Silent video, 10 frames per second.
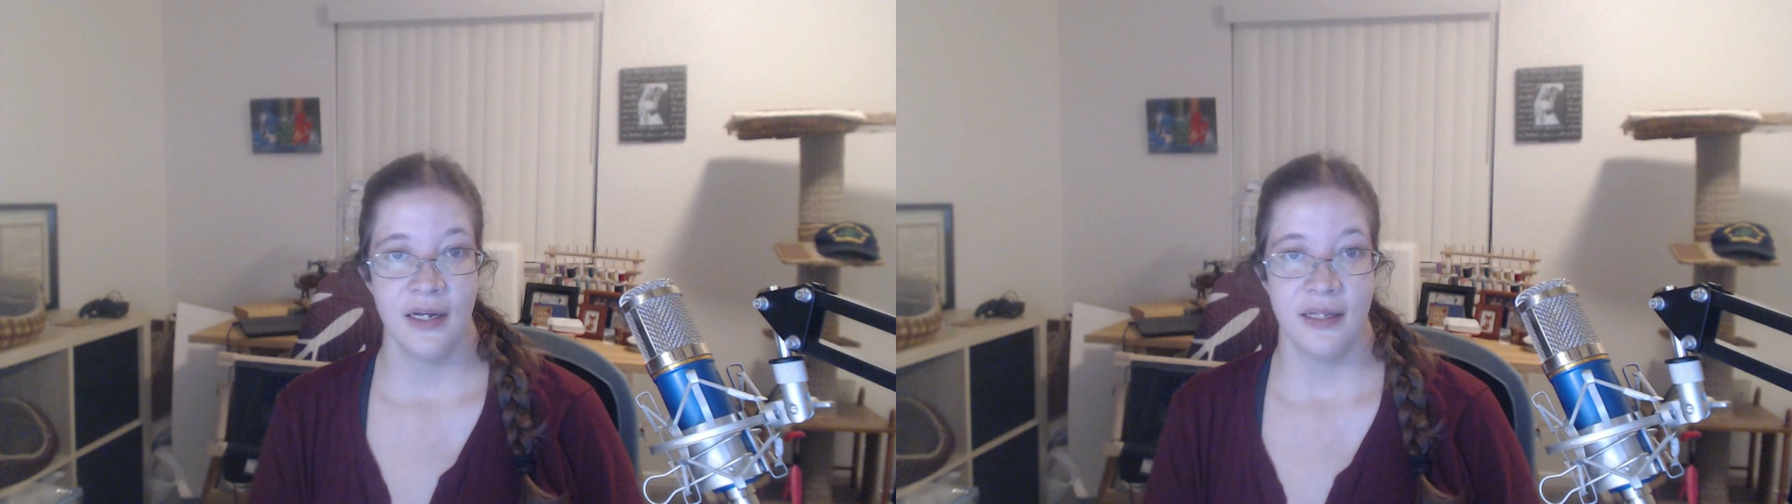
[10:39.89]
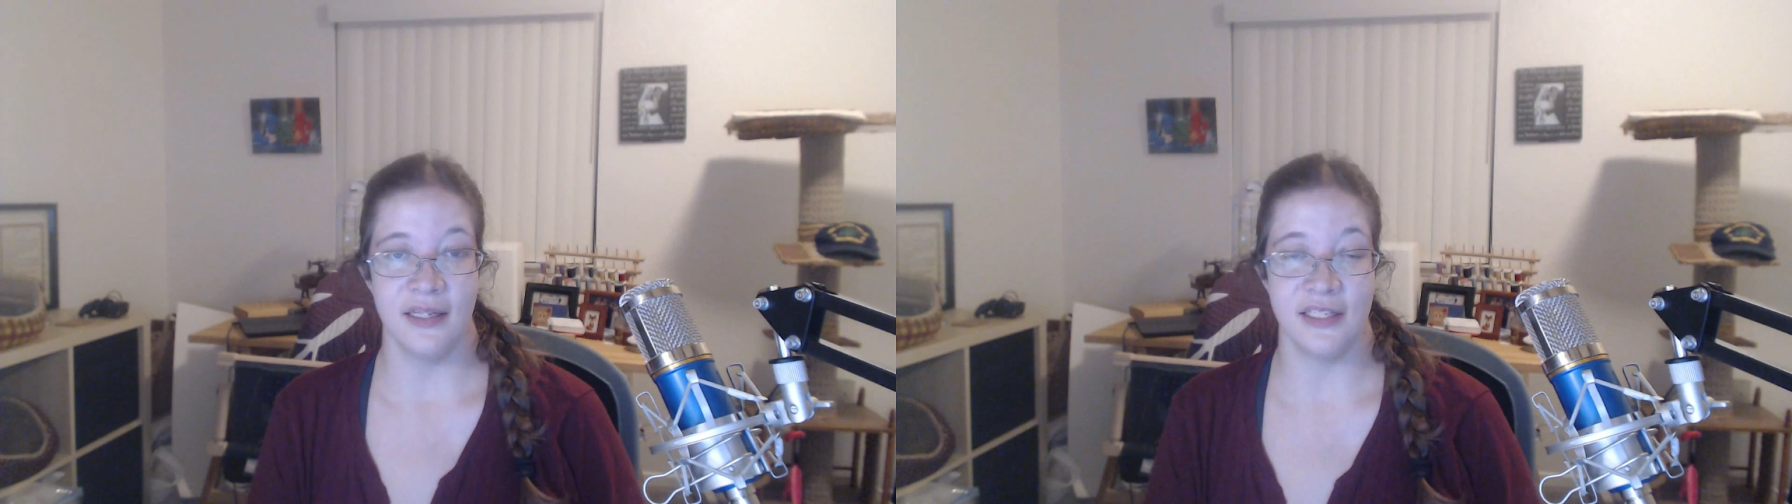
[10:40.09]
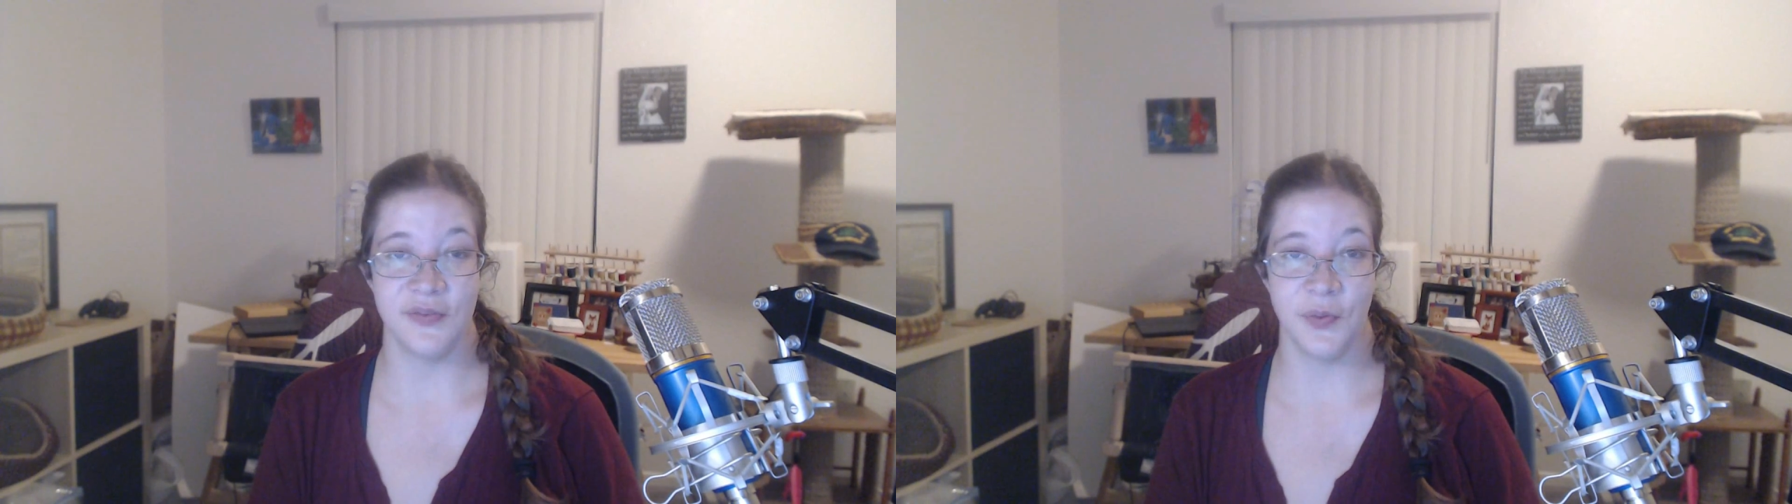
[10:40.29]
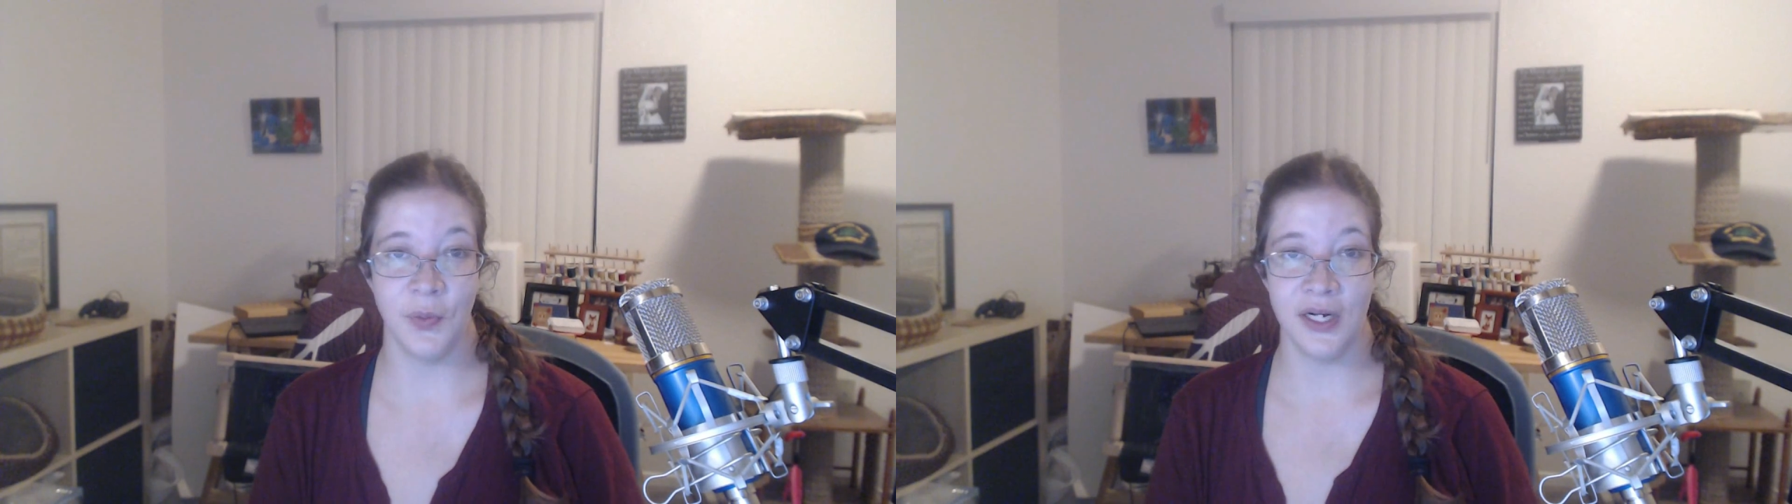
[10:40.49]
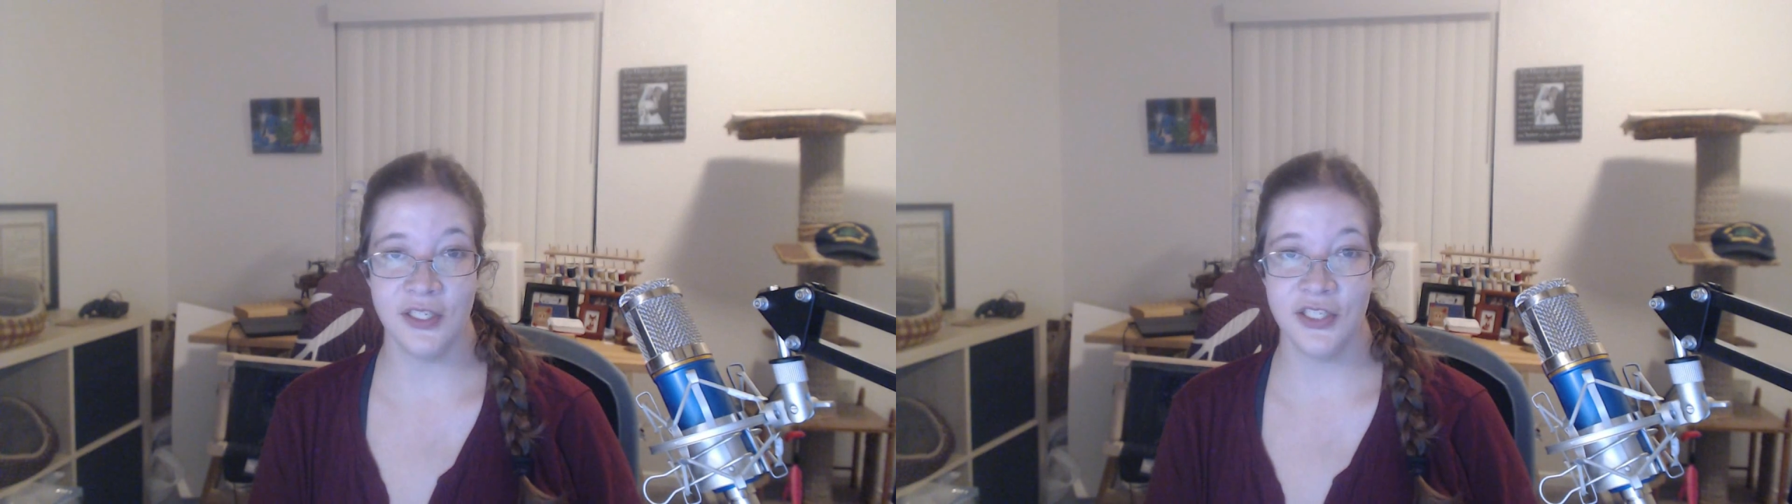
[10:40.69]
Thanks for
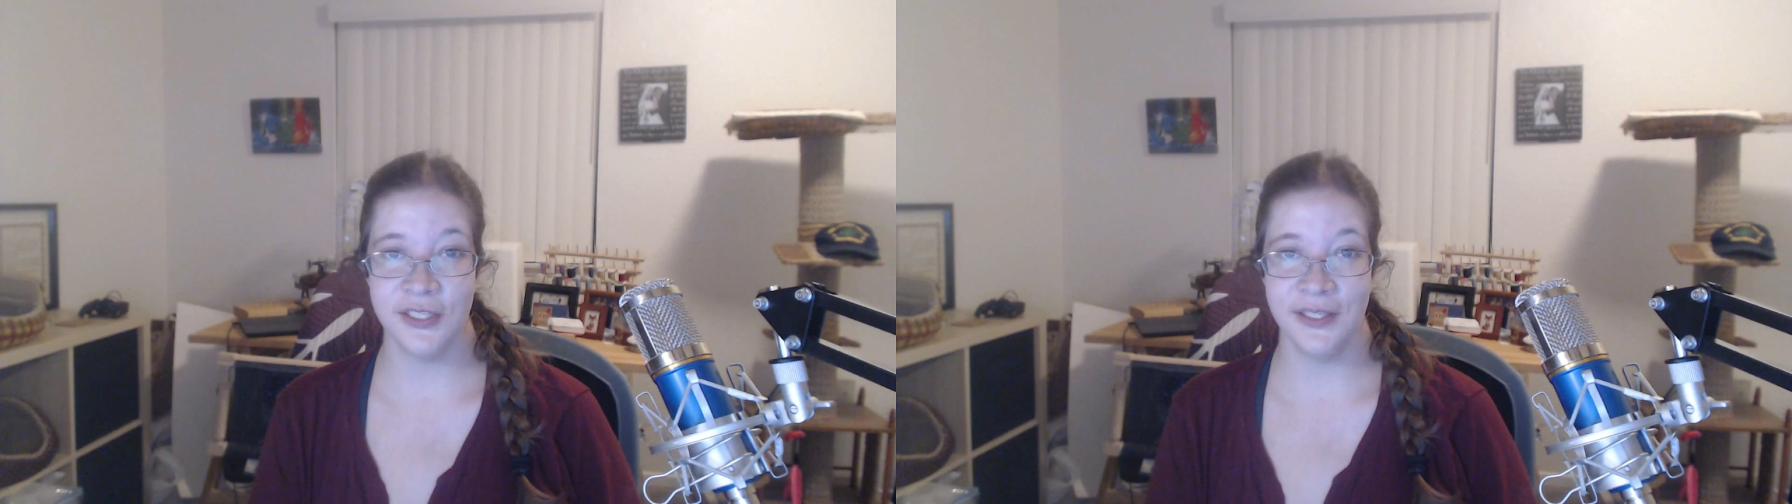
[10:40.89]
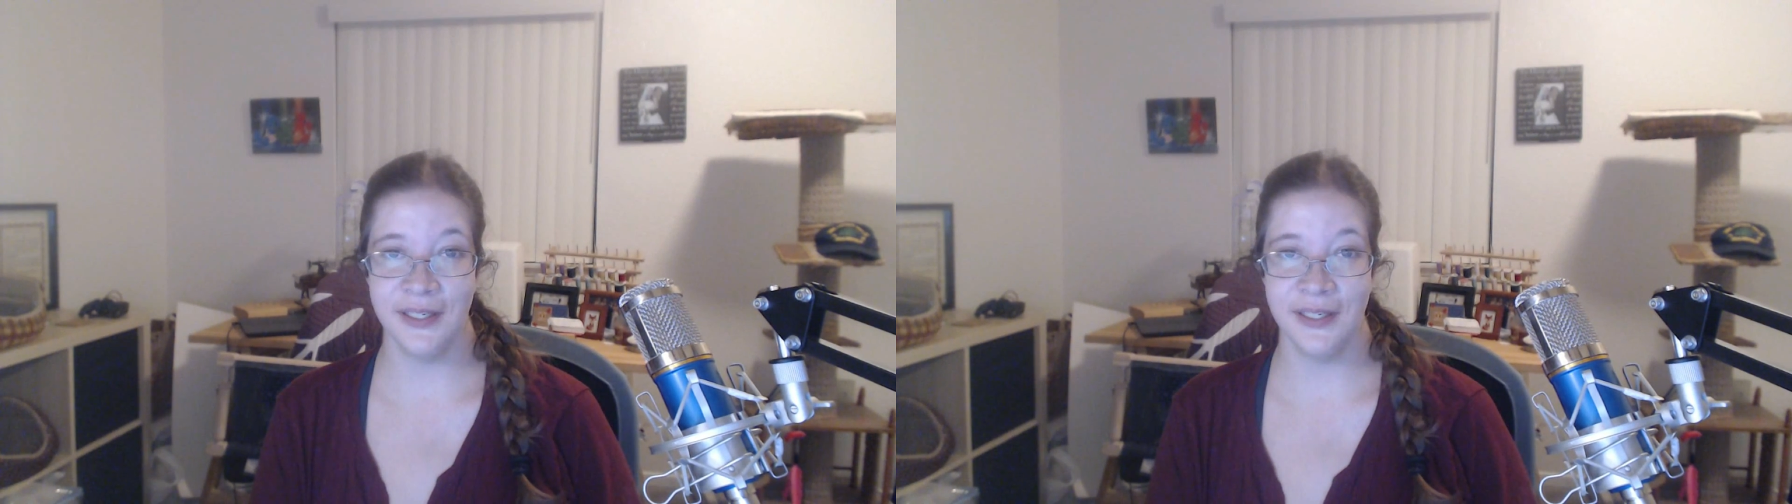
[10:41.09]
watching,